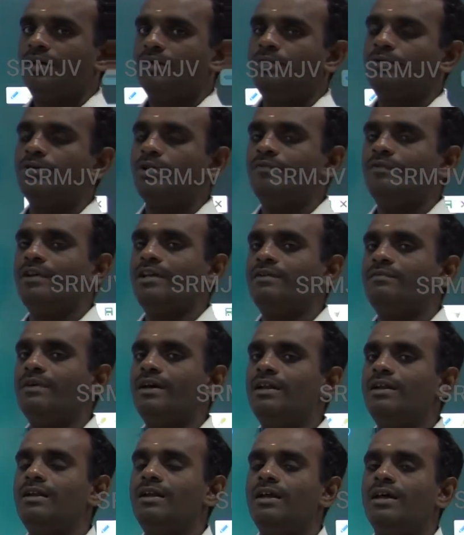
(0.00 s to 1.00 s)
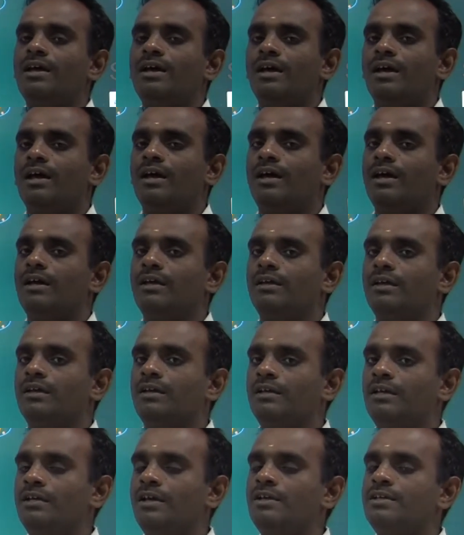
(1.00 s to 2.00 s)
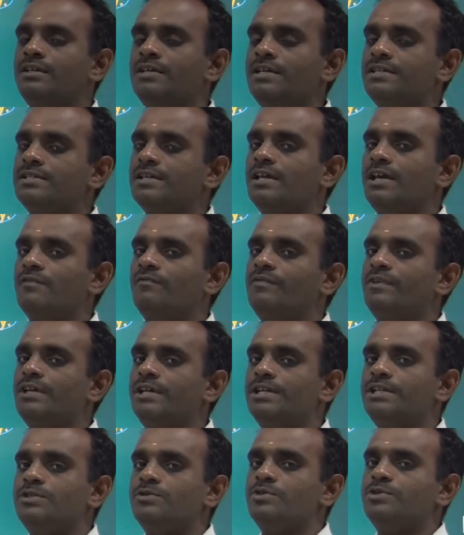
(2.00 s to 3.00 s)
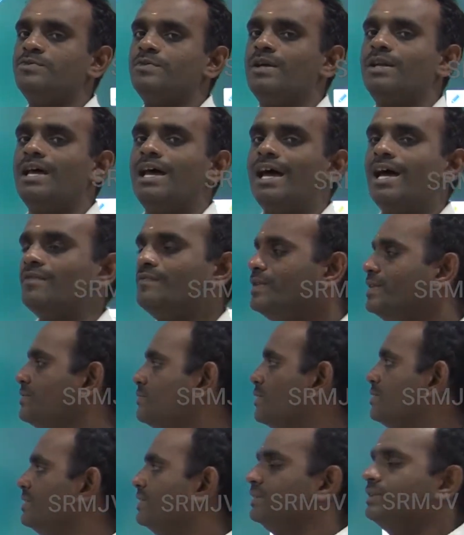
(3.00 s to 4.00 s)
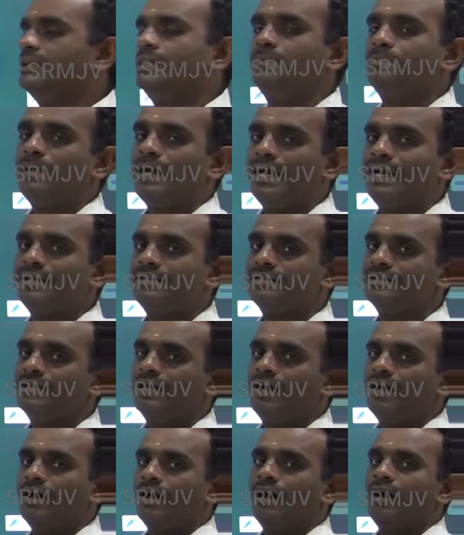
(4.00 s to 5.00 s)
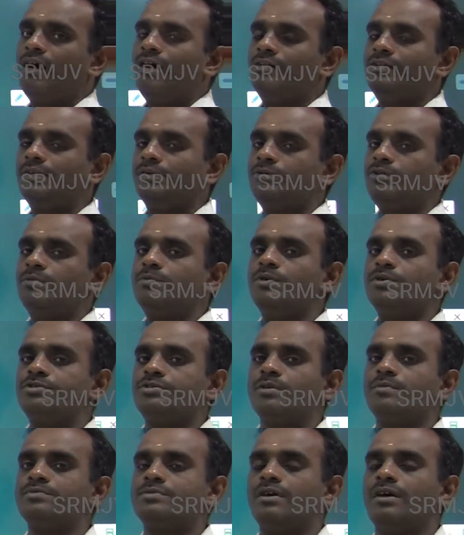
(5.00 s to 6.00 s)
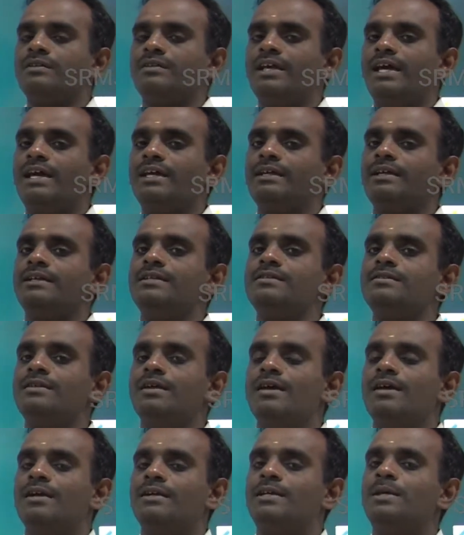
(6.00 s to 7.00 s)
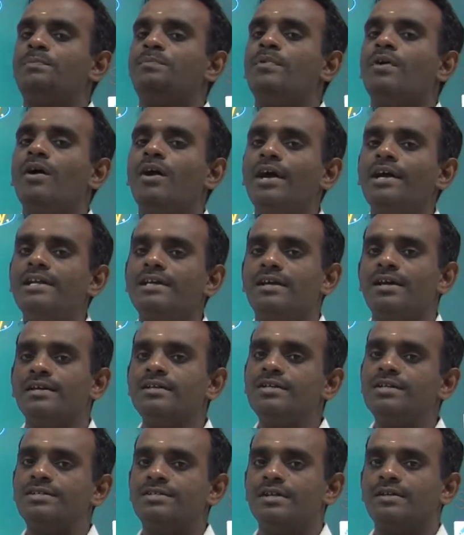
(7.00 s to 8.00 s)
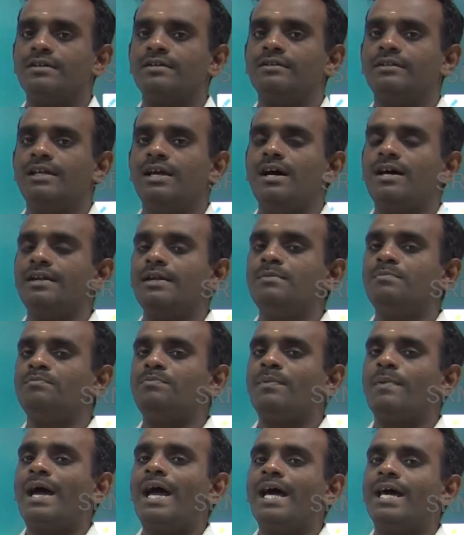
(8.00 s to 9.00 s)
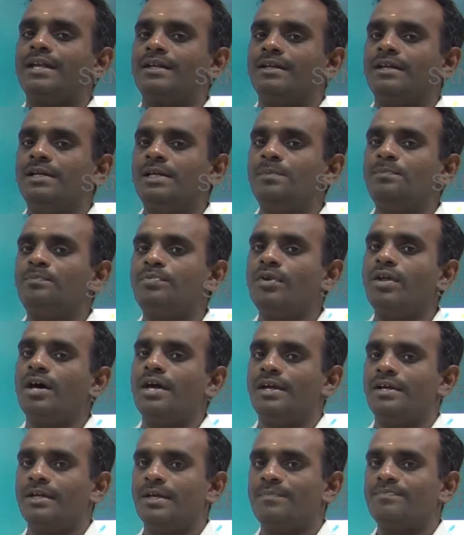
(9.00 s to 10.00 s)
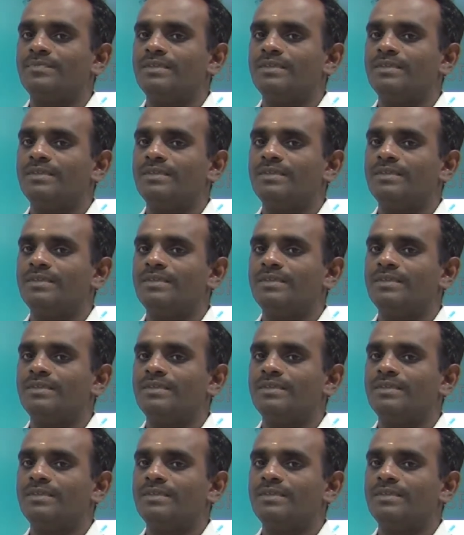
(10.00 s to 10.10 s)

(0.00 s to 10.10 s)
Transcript: you know very well uh, each and every individual having 23 pairs all the chromosomes are there in diploid condition. They are in pair, diploid.